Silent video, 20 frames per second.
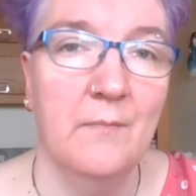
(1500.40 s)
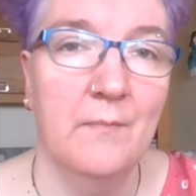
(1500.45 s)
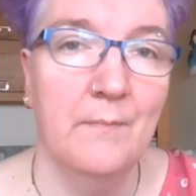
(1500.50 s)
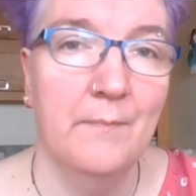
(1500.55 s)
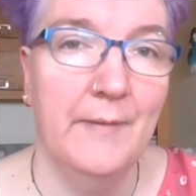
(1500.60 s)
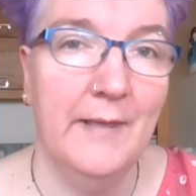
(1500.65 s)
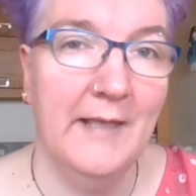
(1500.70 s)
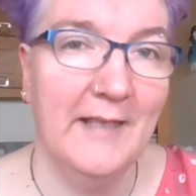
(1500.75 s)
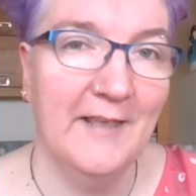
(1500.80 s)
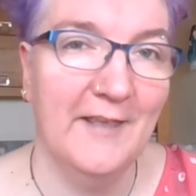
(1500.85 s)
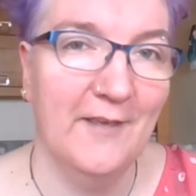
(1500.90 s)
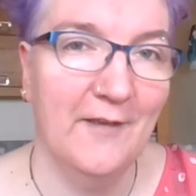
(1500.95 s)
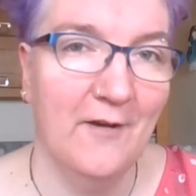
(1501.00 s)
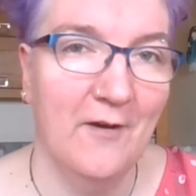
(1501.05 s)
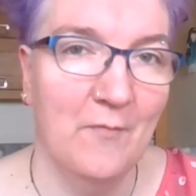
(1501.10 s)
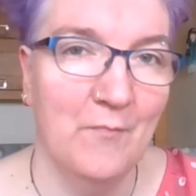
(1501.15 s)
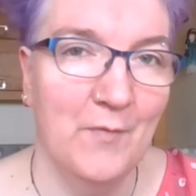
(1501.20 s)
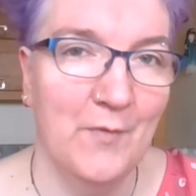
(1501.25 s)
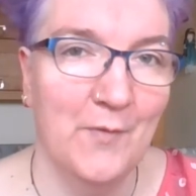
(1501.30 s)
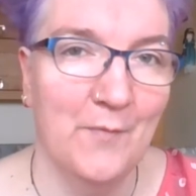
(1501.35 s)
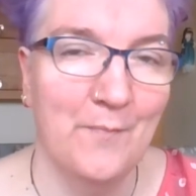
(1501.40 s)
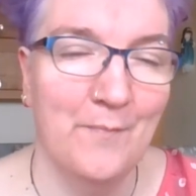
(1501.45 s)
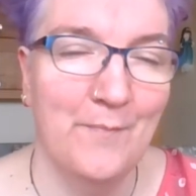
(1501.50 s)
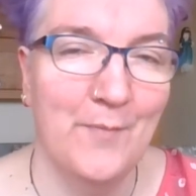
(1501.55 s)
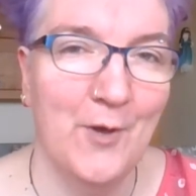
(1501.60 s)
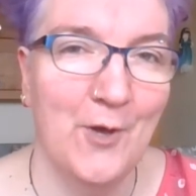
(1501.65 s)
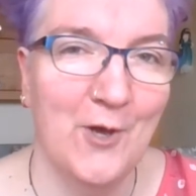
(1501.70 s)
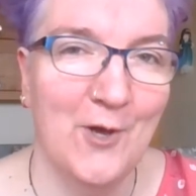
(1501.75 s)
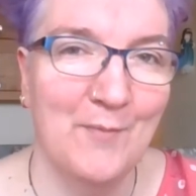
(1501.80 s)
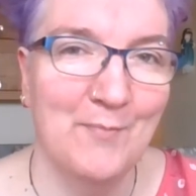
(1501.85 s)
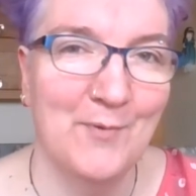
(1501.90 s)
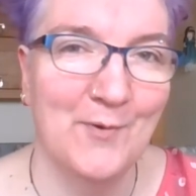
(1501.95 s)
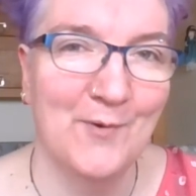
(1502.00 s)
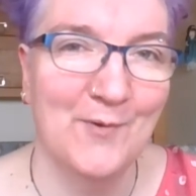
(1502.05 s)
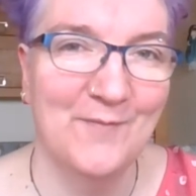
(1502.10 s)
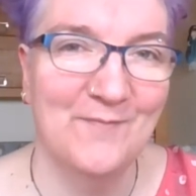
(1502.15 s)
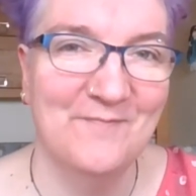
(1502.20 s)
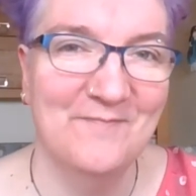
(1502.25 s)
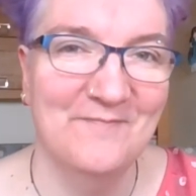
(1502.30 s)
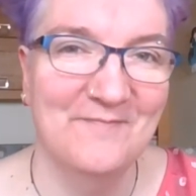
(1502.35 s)
pink yarn with the
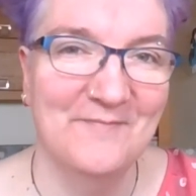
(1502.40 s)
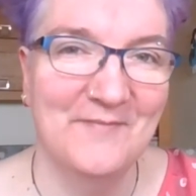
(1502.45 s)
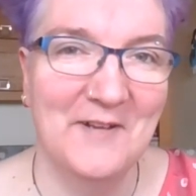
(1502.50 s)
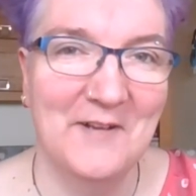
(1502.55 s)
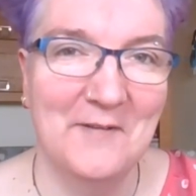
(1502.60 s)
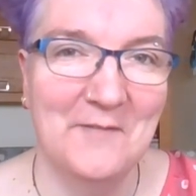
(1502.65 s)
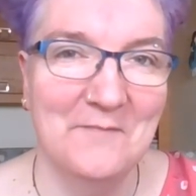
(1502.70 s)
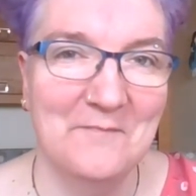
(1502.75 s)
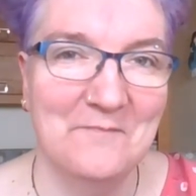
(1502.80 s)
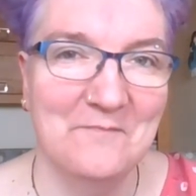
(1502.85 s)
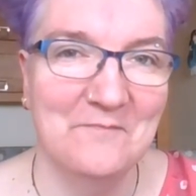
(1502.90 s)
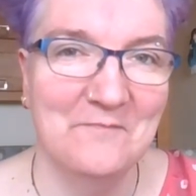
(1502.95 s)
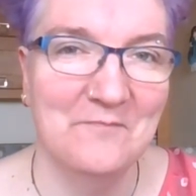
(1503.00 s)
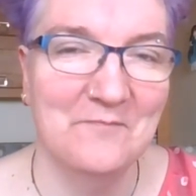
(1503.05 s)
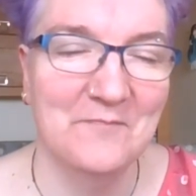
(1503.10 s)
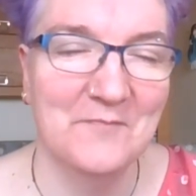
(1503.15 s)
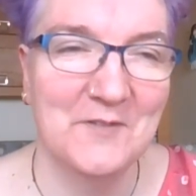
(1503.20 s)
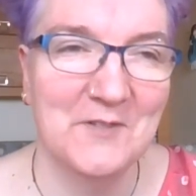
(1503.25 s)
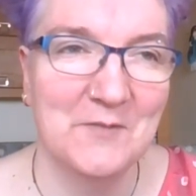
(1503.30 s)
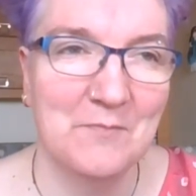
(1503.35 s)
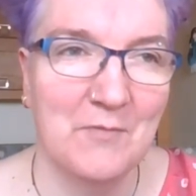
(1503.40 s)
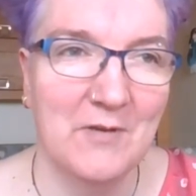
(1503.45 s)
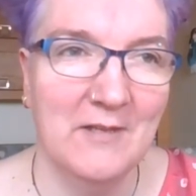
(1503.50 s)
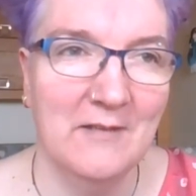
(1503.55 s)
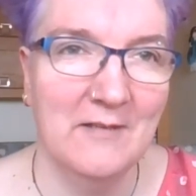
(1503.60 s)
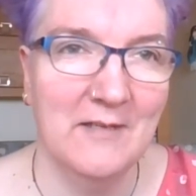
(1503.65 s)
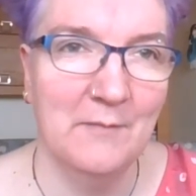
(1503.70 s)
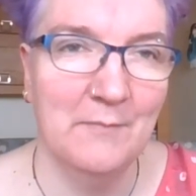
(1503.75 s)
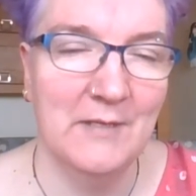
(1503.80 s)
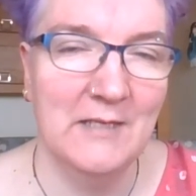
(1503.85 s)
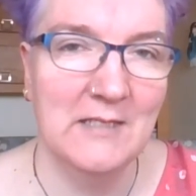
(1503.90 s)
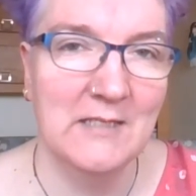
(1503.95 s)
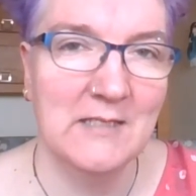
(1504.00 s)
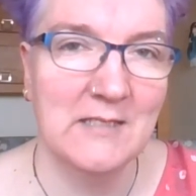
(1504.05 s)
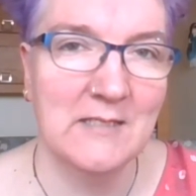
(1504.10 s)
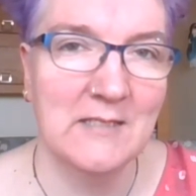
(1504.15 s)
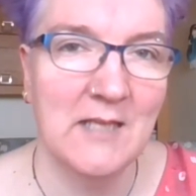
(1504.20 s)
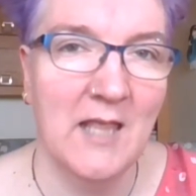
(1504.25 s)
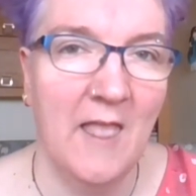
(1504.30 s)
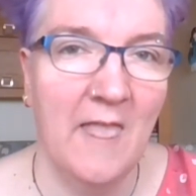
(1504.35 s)
purple sprinkly
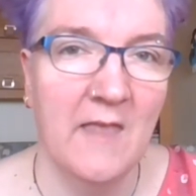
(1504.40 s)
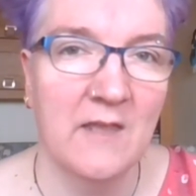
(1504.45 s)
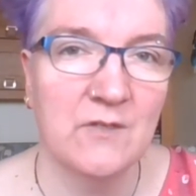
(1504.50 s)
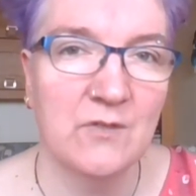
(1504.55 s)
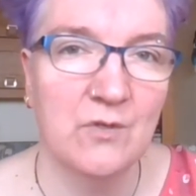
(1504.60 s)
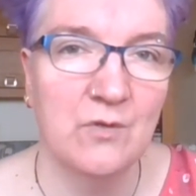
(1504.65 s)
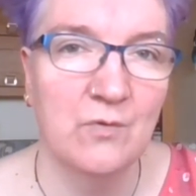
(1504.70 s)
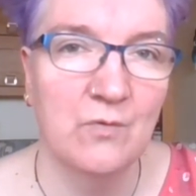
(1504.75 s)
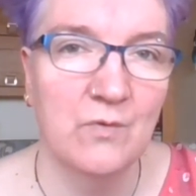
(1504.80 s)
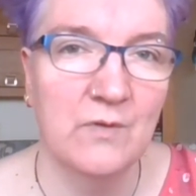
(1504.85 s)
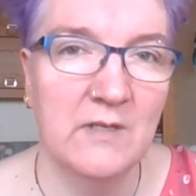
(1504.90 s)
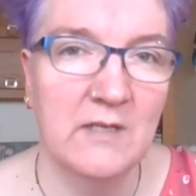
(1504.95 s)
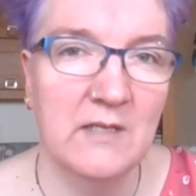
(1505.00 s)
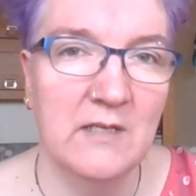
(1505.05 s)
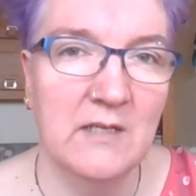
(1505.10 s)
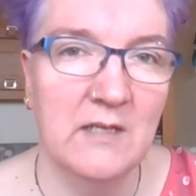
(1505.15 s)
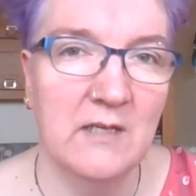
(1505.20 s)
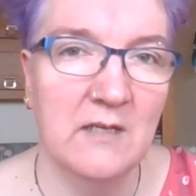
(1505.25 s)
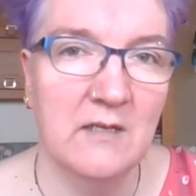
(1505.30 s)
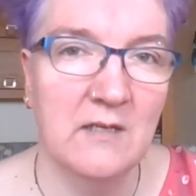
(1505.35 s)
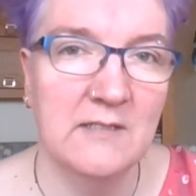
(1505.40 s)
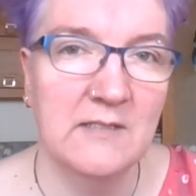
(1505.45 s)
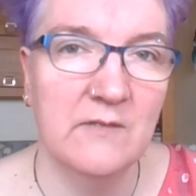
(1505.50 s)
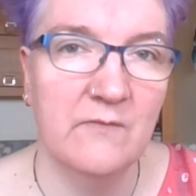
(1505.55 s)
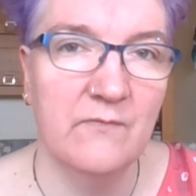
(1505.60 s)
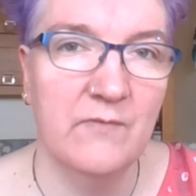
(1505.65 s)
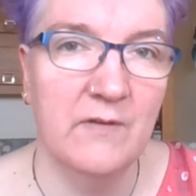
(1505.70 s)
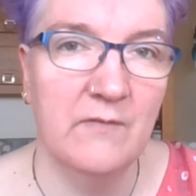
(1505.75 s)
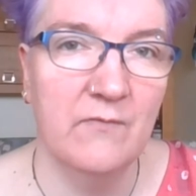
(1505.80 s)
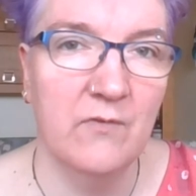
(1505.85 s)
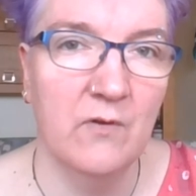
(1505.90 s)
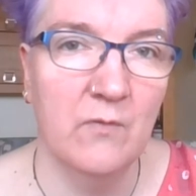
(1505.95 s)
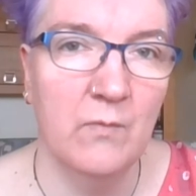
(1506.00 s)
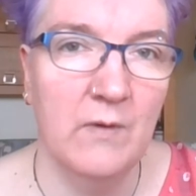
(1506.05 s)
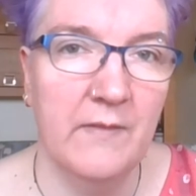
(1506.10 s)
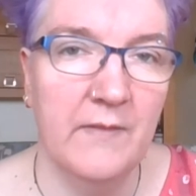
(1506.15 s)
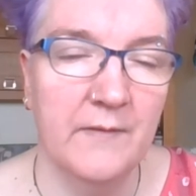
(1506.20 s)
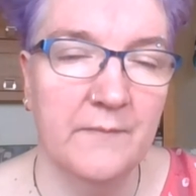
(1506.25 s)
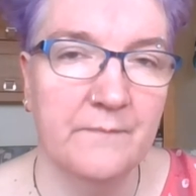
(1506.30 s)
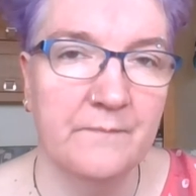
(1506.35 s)
bits. It's called is it Flip Flop
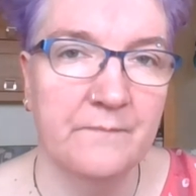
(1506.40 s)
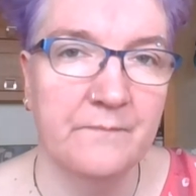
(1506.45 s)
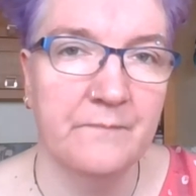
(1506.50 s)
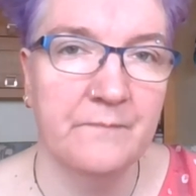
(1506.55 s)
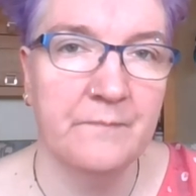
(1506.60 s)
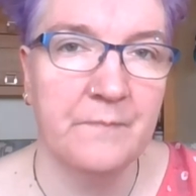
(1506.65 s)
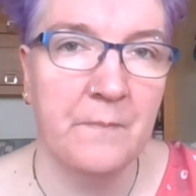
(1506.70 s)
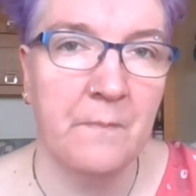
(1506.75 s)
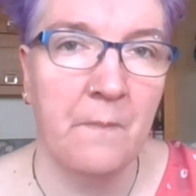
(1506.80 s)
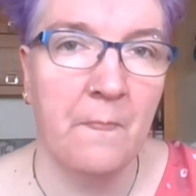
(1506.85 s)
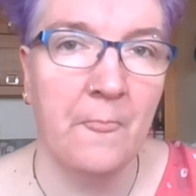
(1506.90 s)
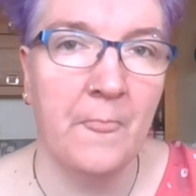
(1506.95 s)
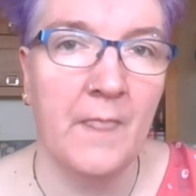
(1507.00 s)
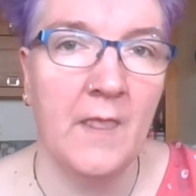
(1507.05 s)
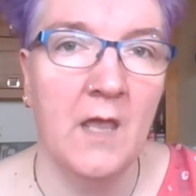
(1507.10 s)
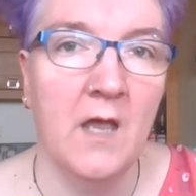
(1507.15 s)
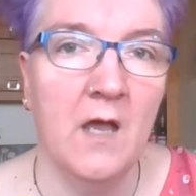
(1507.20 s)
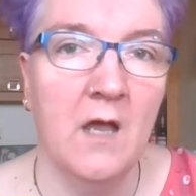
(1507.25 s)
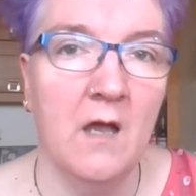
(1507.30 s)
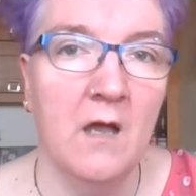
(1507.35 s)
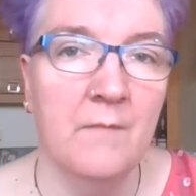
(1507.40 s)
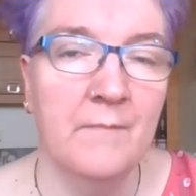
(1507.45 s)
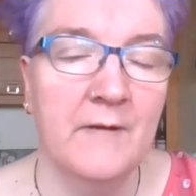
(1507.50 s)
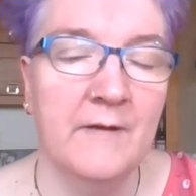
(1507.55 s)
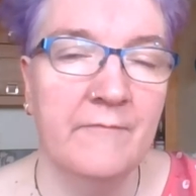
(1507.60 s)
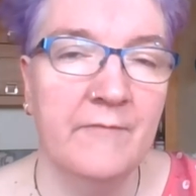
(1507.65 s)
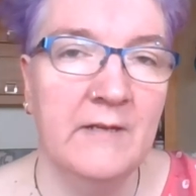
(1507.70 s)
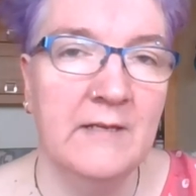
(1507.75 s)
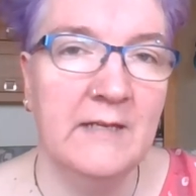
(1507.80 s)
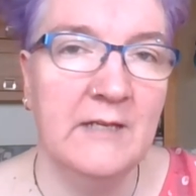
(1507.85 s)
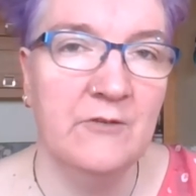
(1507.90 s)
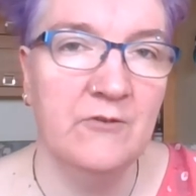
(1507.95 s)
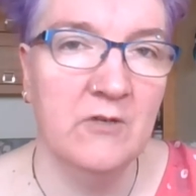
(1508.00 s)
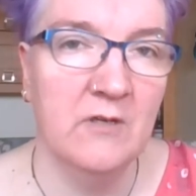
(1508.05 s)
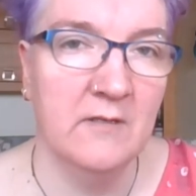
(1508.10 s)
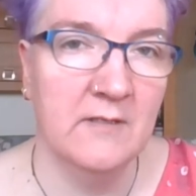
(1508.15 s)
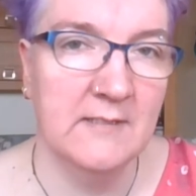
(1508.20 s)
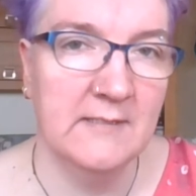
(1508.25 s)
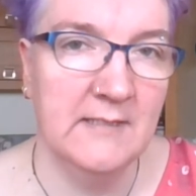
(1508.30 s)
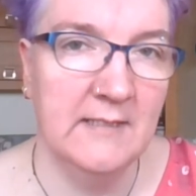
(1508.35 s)
Weather? My friend
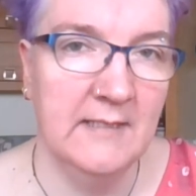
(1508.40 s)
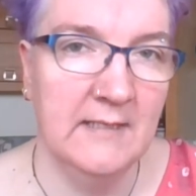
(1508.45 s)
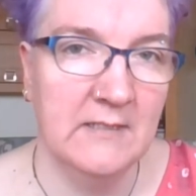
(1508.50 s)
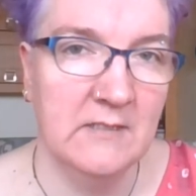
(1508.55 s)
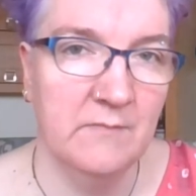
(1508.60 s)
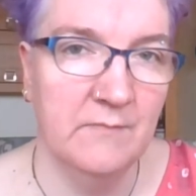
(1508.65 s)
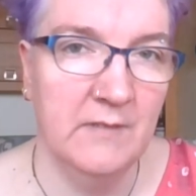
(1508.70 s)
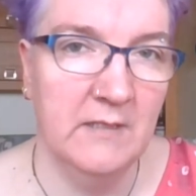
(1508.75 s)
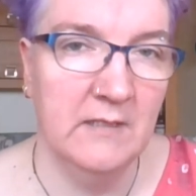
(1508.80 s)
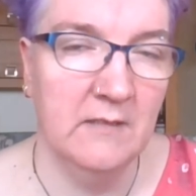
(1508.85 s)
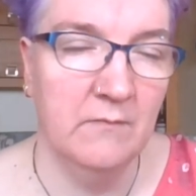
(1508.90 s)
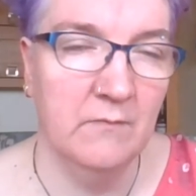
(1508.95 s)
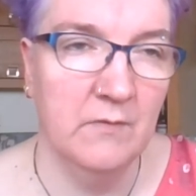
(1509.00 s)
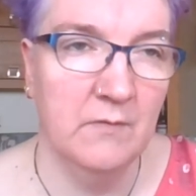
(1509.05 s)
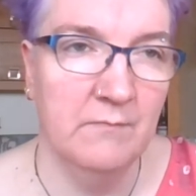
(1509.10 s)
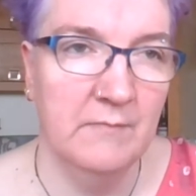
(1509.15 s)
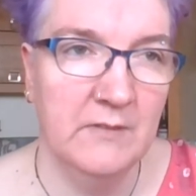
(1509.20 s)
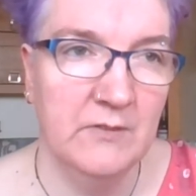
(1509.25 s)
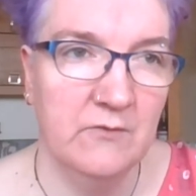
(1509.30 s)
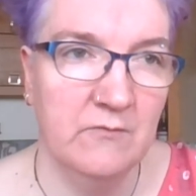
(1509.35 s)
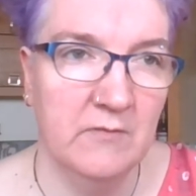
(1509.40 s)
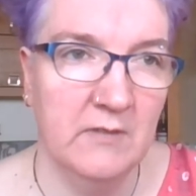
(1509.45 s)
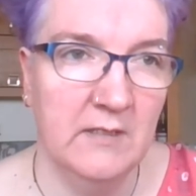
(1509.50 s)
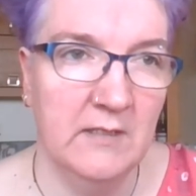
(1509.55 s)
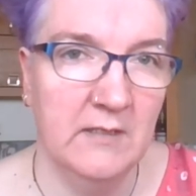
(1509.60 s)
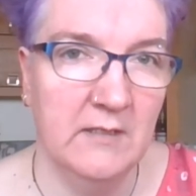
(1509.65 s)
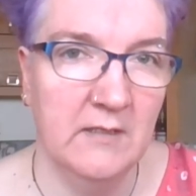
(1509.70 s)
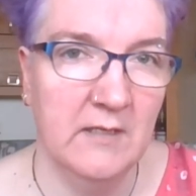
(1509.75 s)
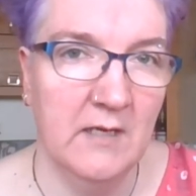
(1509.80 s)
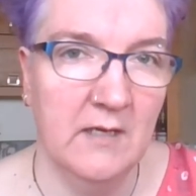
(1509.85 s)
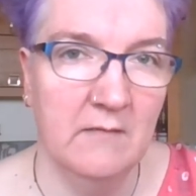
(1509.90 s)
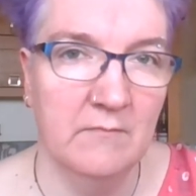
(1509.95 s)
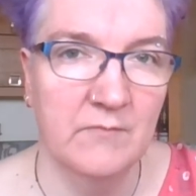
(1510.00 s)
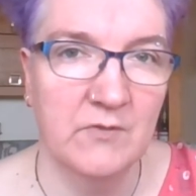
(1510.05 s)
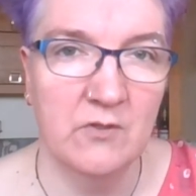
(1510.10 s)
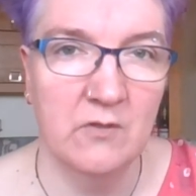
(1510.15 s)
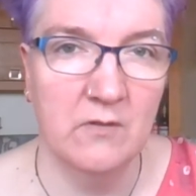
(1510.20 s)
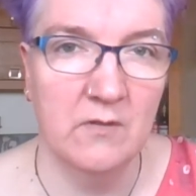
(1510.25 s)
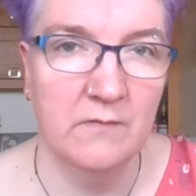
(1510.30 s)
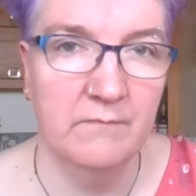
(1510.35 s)
Adriana sent that to me, mystery
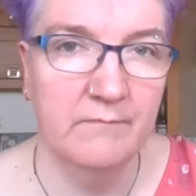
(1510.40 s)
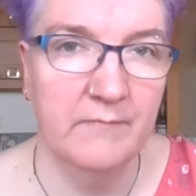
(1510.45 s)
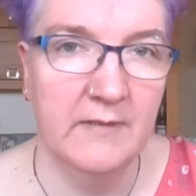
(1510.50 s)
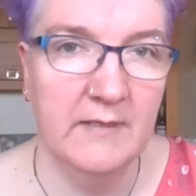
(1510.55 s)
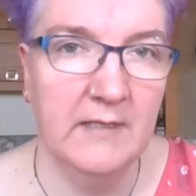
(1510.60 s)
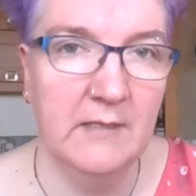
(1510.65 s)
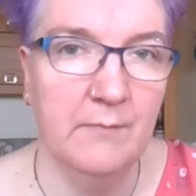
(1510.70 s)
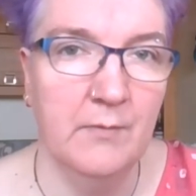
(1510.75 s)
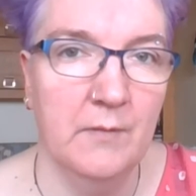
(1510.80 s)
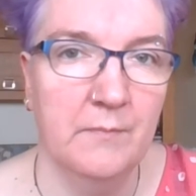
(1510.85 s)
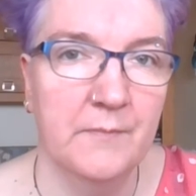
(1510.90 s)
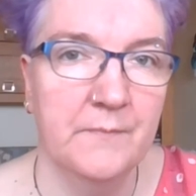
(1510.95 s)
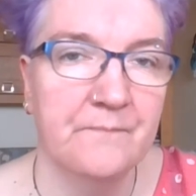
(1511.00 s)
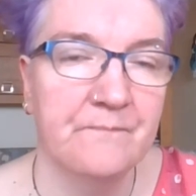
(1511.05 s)
sock thingy bob